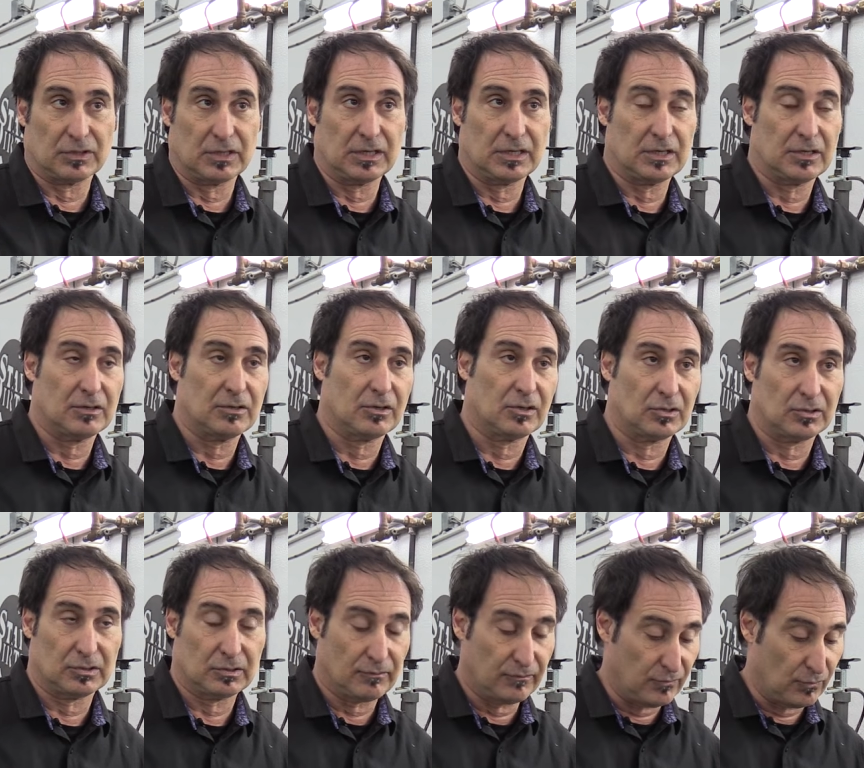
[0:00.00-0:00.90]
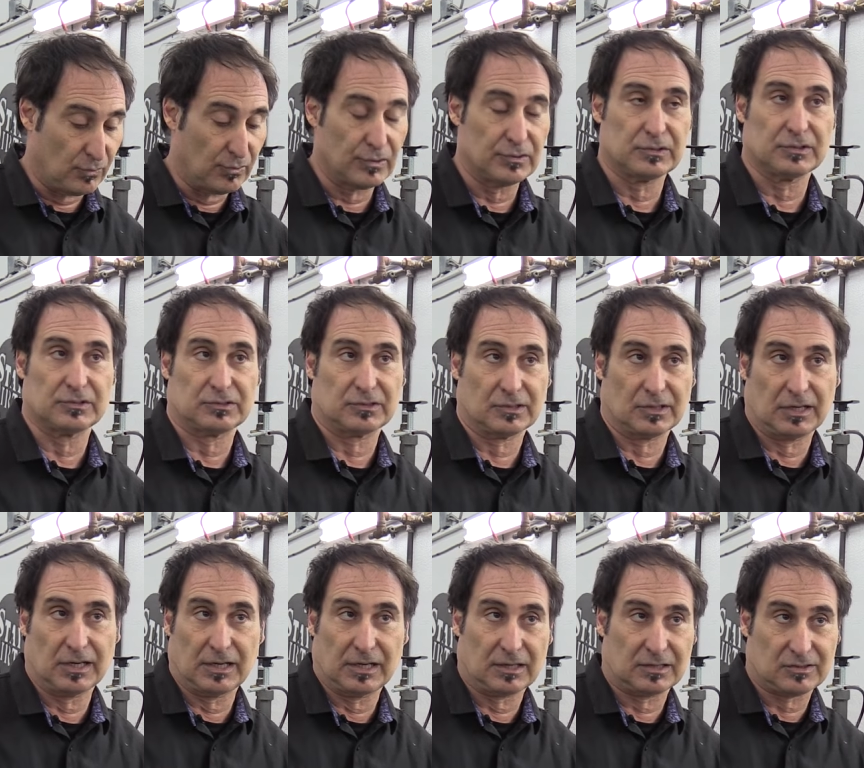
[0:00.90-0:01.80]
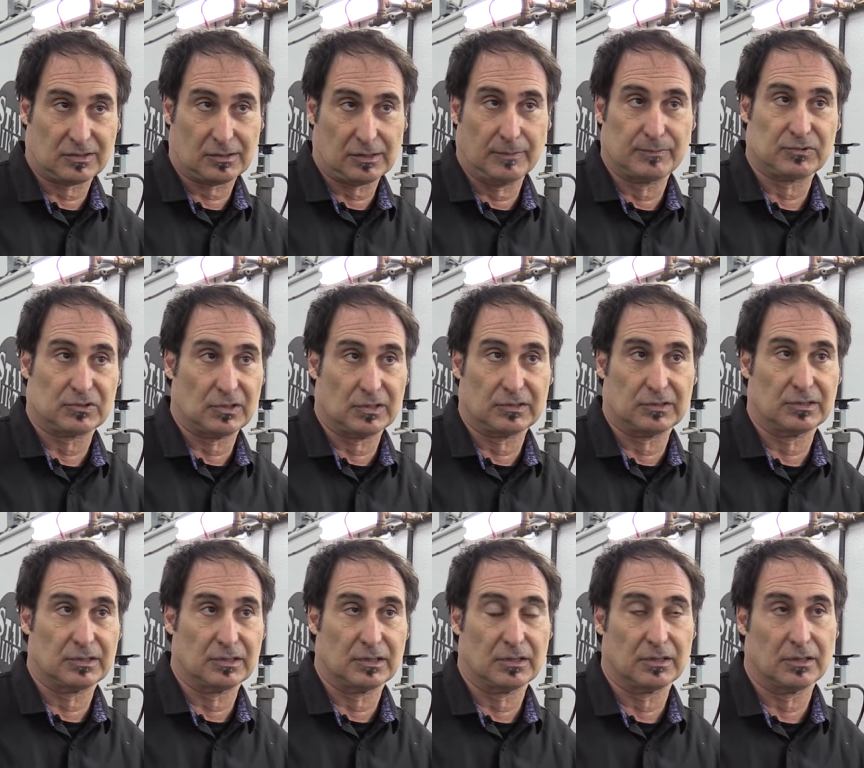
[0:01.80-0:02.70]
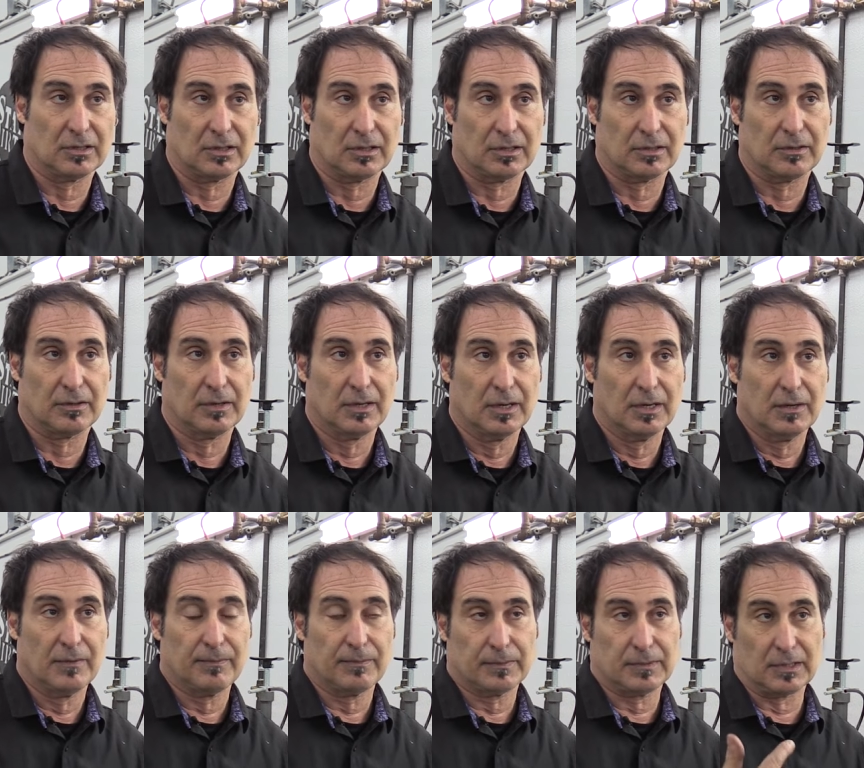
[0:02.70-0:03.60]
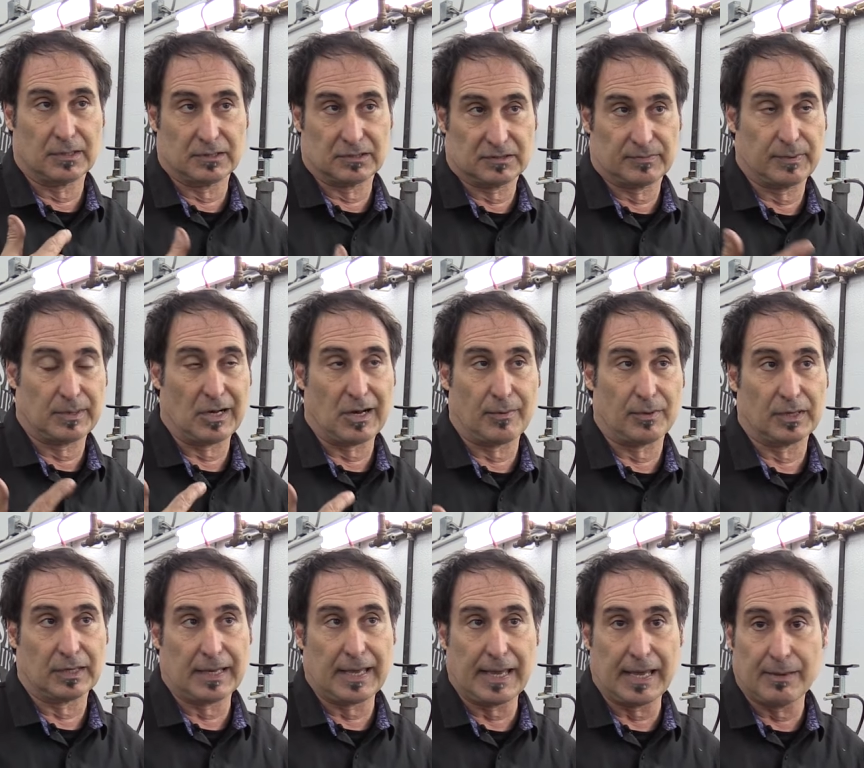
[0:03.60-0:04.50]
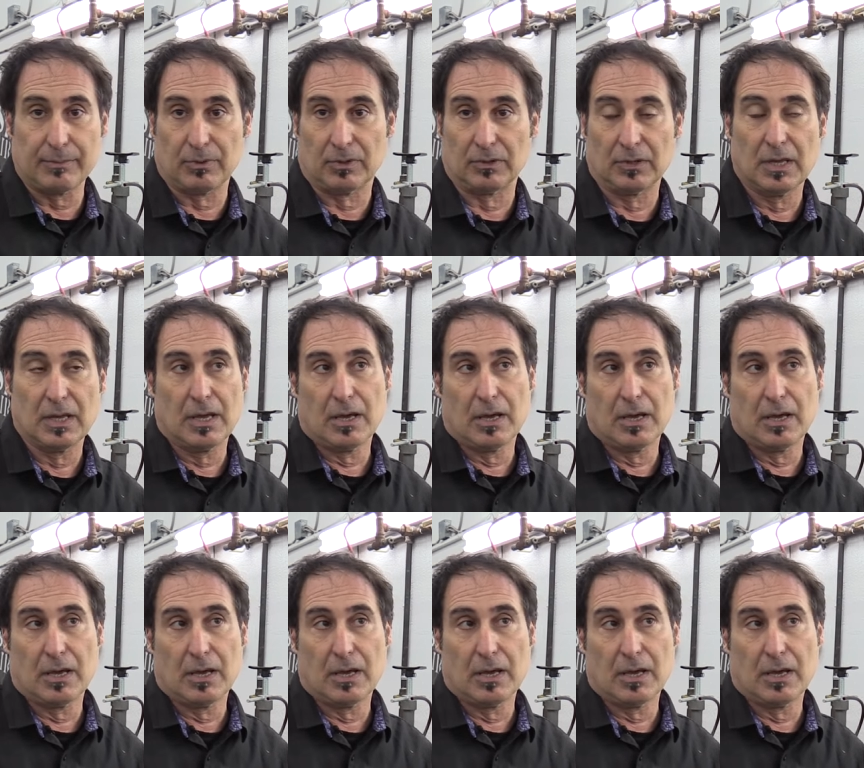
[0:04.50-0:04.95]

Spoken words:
gear, and on the Fords it's the gear that clips onto the speedometer cable.